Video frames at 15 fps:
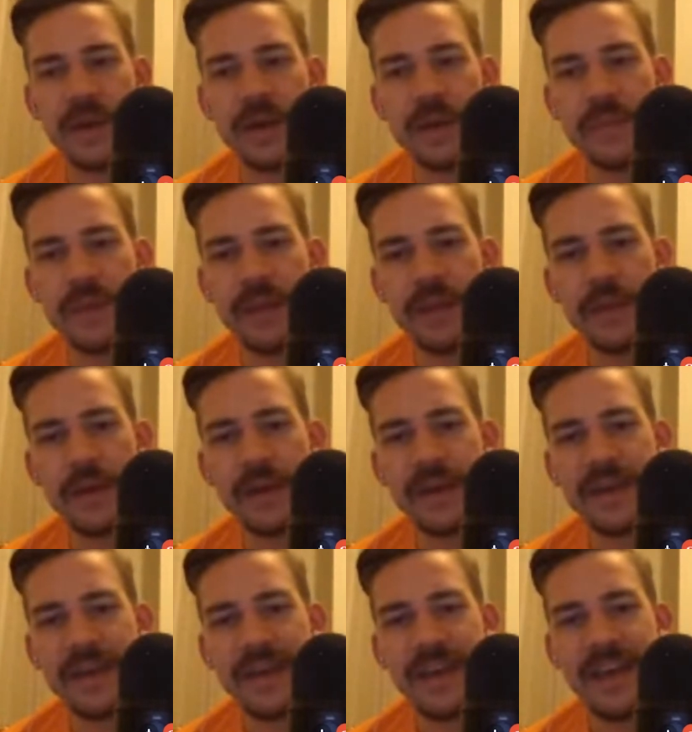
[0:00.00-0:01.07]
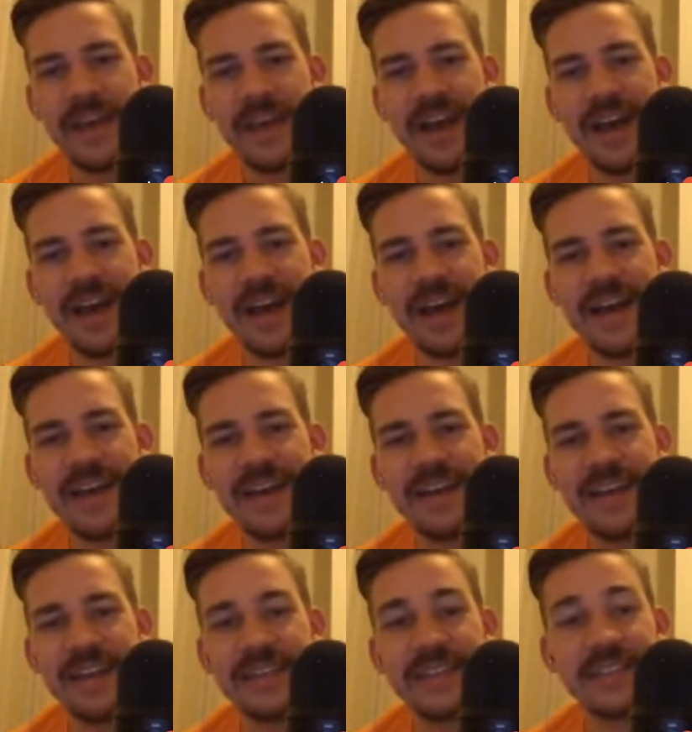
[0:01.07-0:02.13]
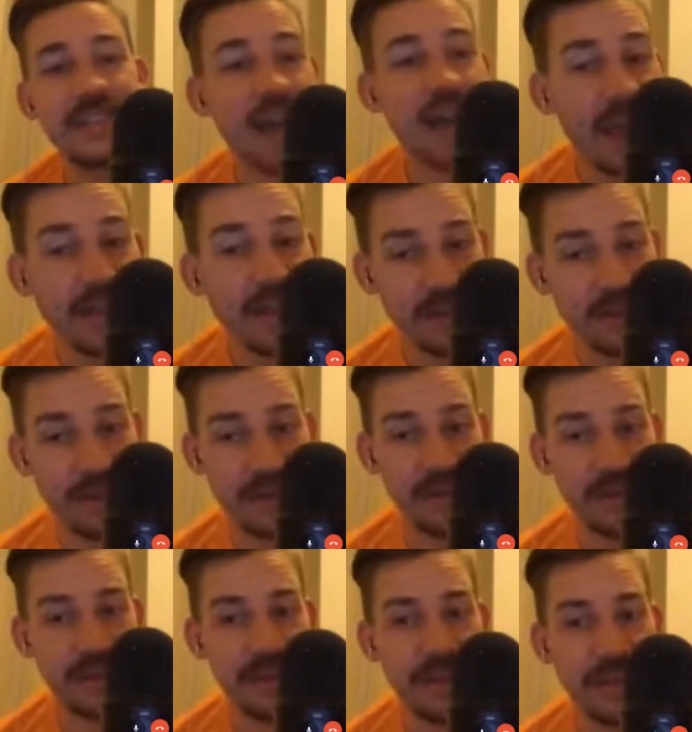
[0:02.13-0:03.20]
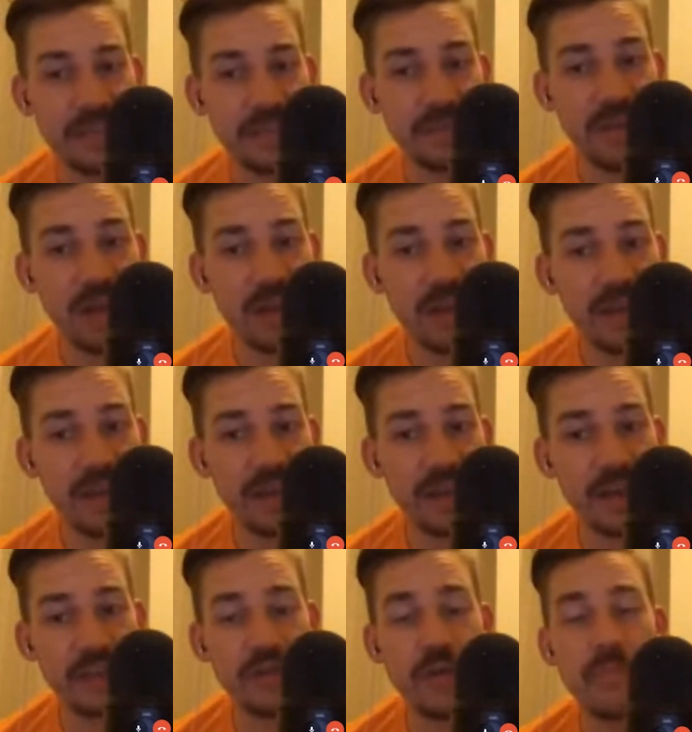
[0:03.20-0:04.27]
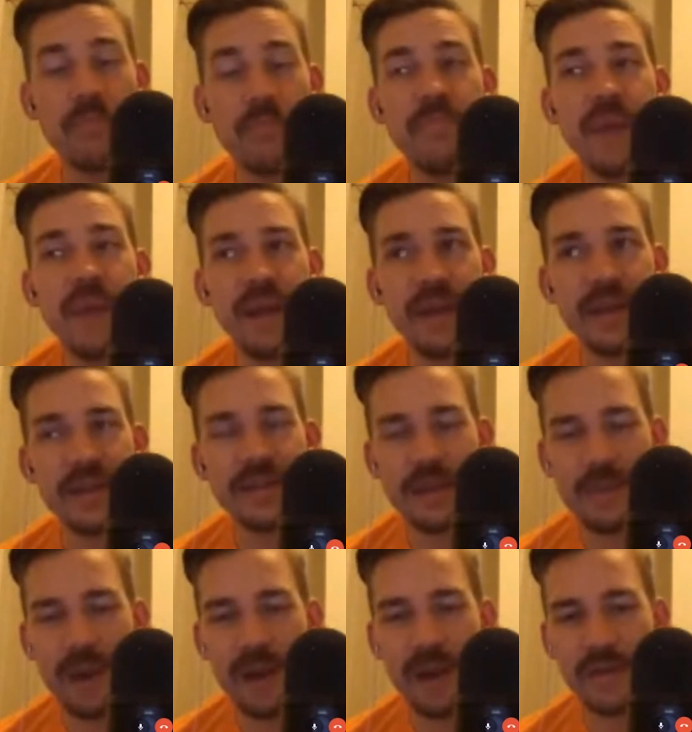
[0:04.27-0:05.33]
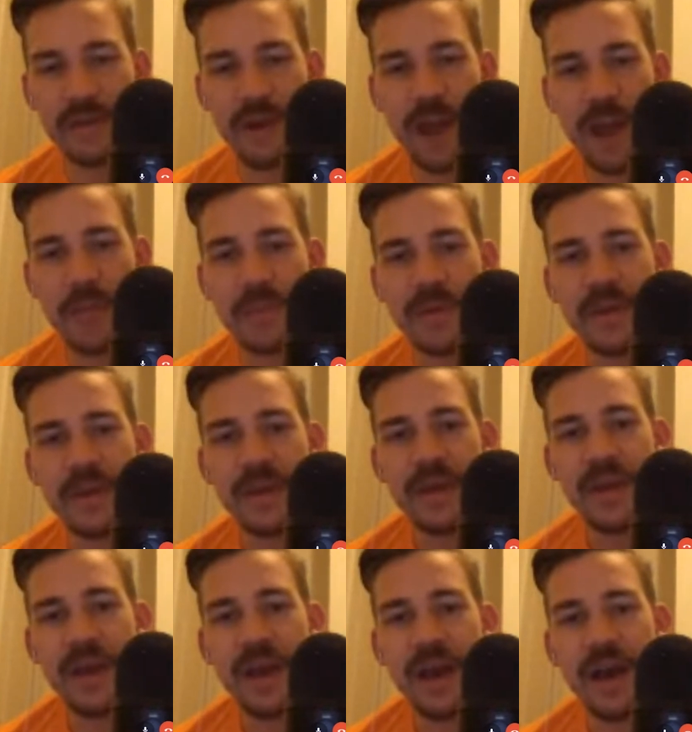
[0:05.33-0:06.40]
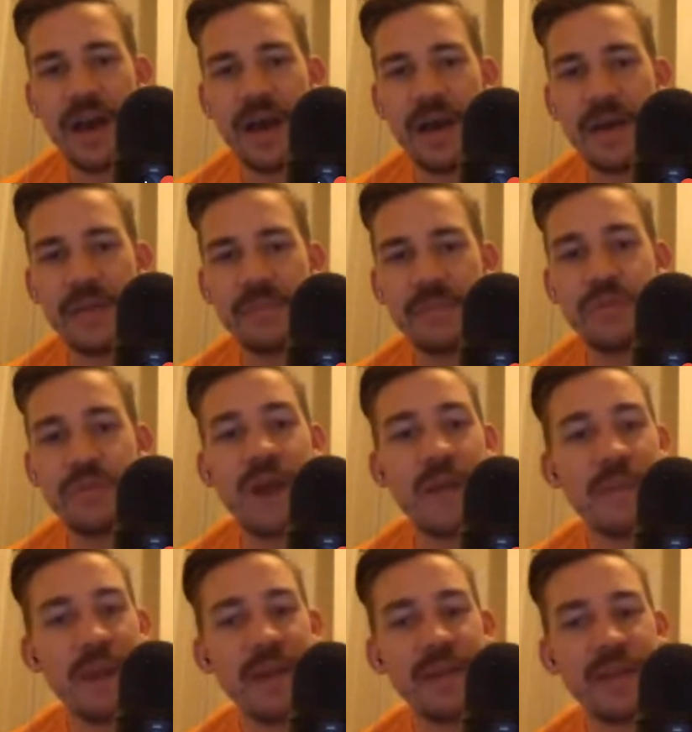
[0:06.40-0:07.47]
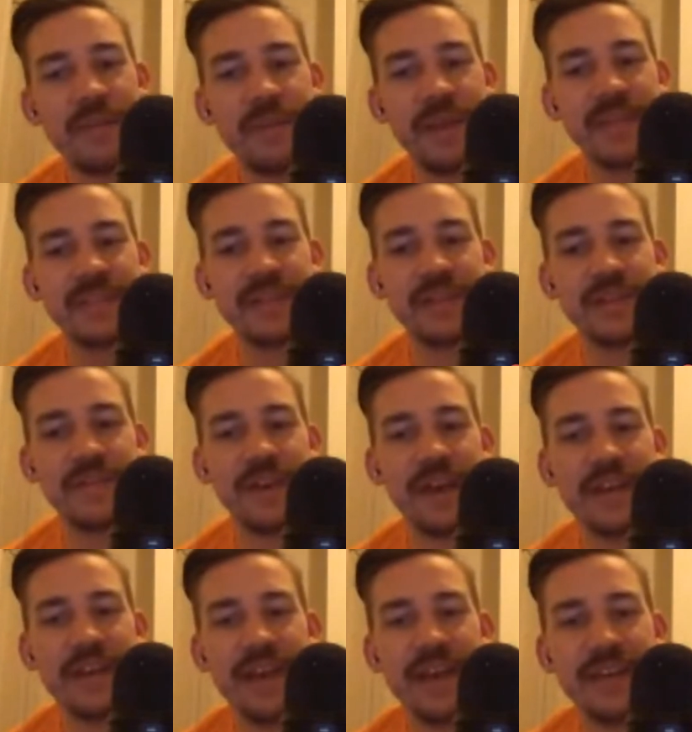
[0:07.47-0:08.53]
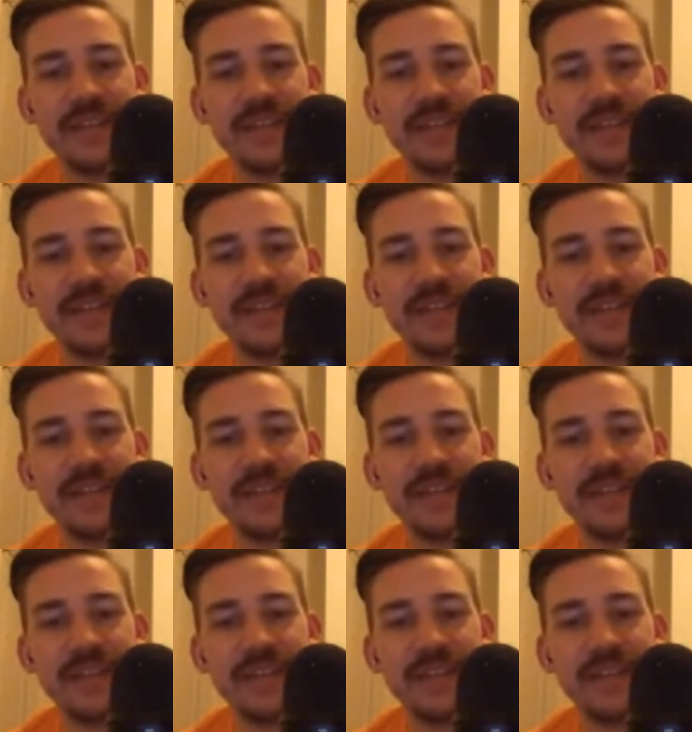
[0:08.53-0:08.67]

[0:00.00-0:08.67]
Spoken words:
Anyway, Skylar has been talking a tremendous amount of crap, primarily based on the fact that